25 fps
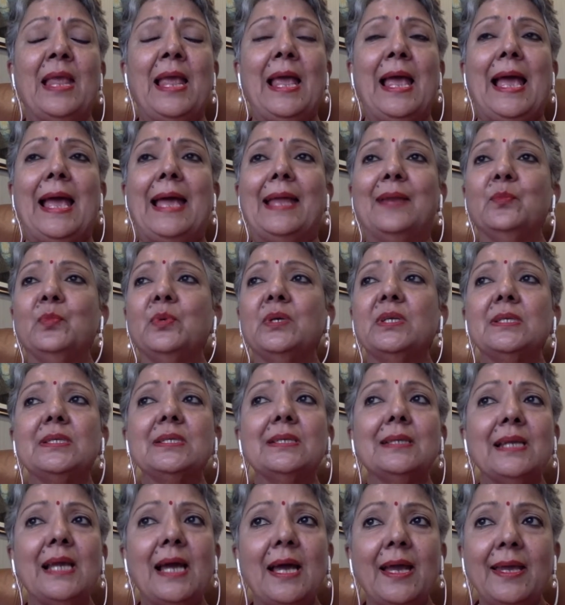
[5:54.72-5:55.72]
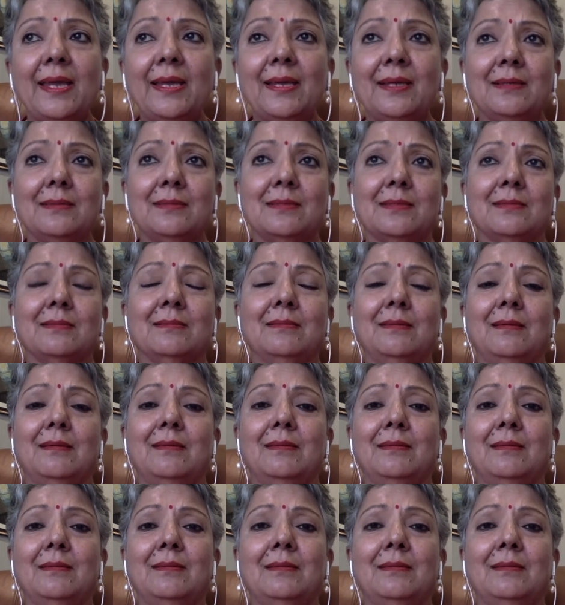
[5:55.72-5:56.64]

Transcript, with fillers: and were denied uh,